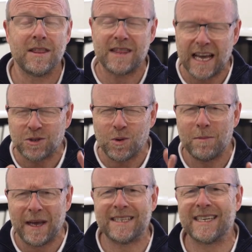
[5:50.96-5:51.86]
That's what
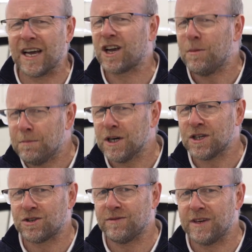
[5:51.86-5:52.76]
makes it a
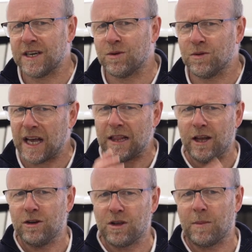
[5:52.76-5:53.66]
commercial vehicle, that
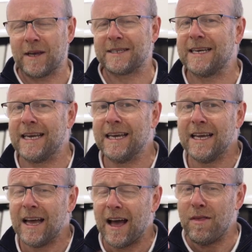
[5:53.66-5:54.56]
load capacity,
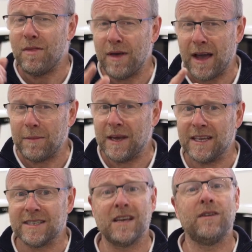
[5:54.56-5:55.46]
and that
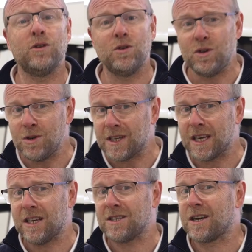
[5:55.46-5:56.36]
means that if you're using
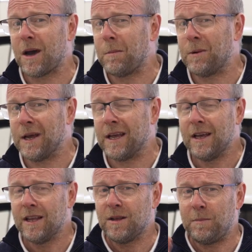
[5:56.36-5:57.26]
it as a company,
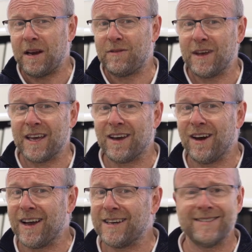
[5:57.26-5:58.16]
the benefit in
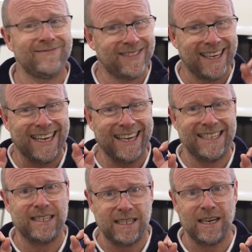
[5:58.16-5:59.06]
kind
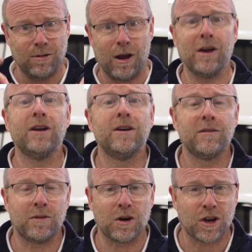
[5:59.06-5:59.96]
is zero
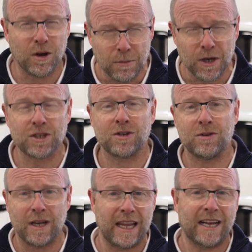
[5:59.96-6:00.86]
for a
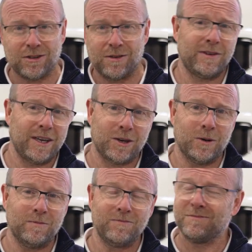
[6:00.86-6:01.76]
commercial electric vehicle.